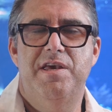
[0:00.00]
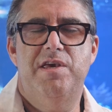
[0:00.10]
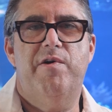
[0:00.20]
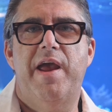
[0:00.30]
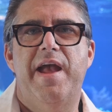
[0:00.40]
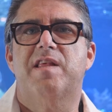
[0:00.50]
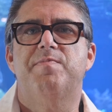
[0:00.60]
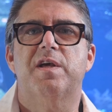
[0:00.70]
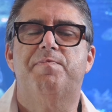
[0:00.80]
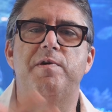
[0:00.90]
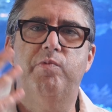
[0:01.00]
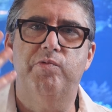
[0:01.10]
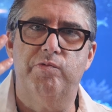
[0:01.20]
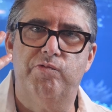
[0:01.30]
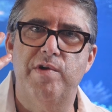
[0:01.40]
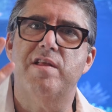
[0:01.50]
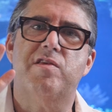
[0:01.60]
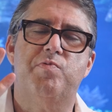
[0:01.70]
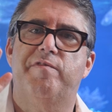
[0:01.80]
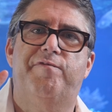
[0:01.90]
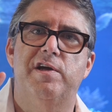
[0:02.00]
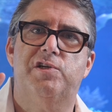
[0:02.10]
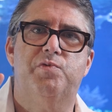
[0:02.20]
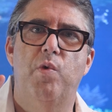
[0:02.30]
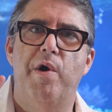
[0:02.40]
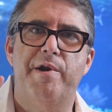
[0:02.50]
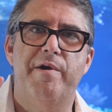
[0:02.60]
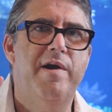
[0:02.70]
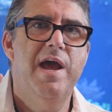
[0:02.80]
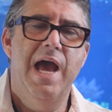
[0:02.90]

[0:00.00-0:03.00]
Your hands must be rinsed with fresh water.